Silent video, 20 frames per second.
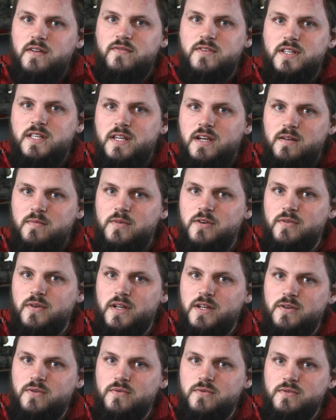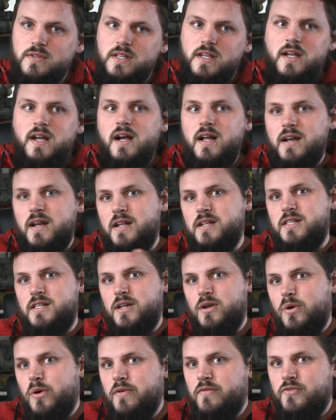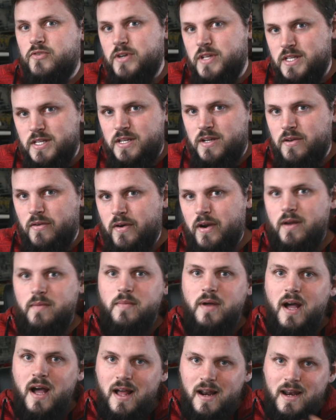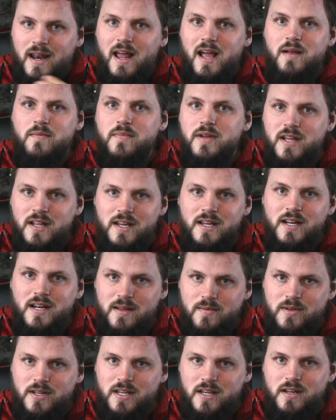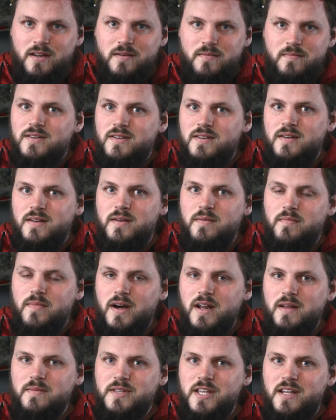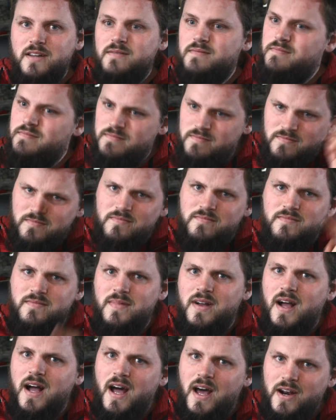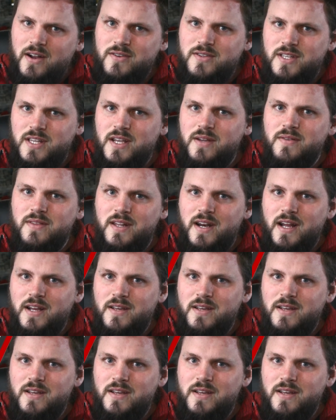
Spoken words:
site building tools? Let us know over on Instagram at Lang Media Limited. My name's Ed, and I'll see you in the next